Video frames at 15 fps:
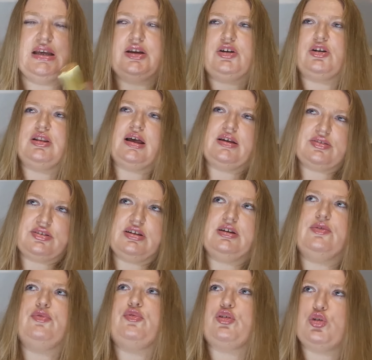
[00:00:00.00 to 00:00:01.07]
Classic
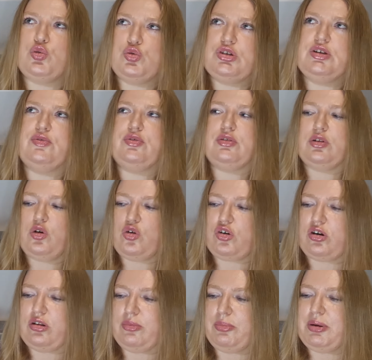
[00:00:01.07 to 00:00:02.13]
fruity
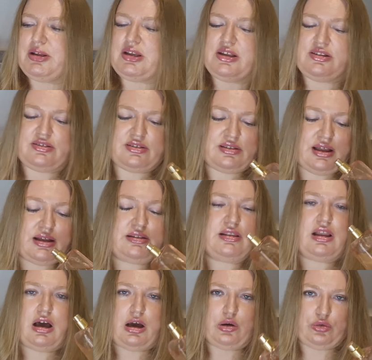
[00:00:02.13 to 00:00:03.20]
floral, but it's not
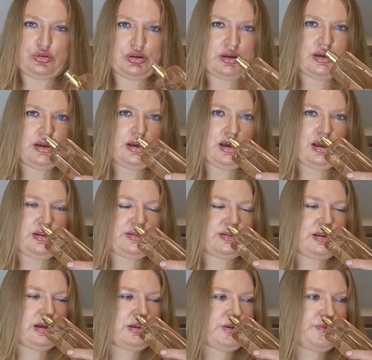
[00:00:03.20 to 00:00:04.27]
loud. It's
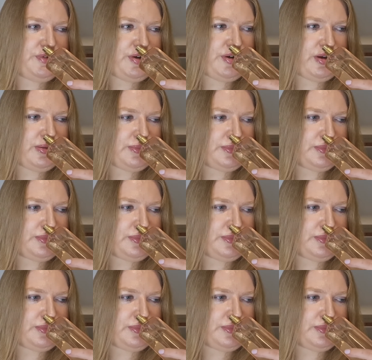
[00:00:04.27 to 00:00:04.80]
not a very